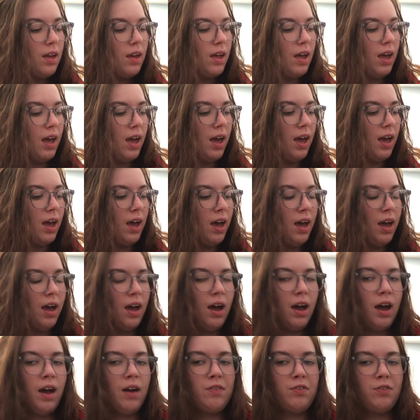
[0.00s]

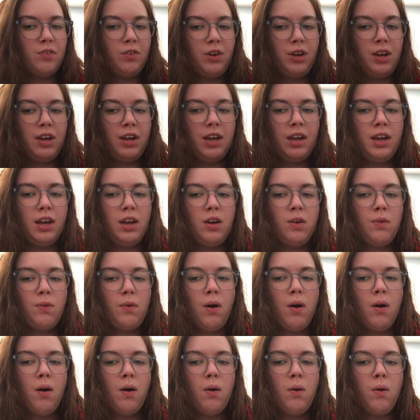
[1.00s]
Every
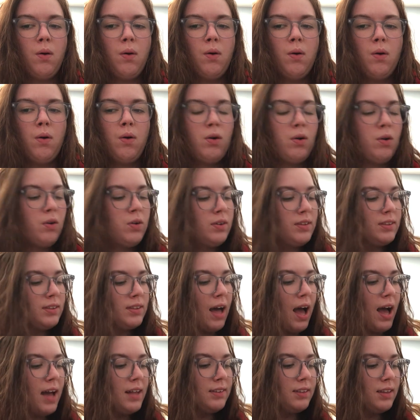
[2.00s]
rose
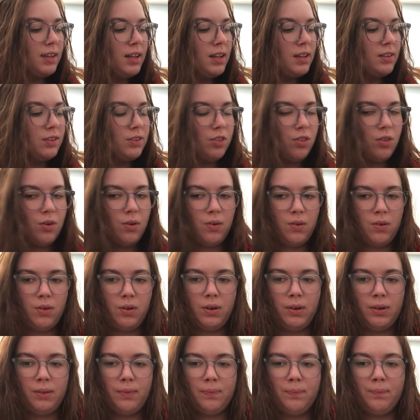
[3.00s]
has its
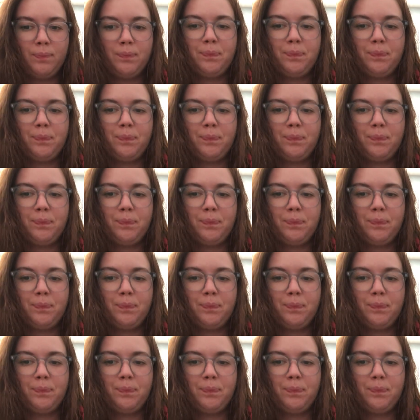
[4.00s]
thorn.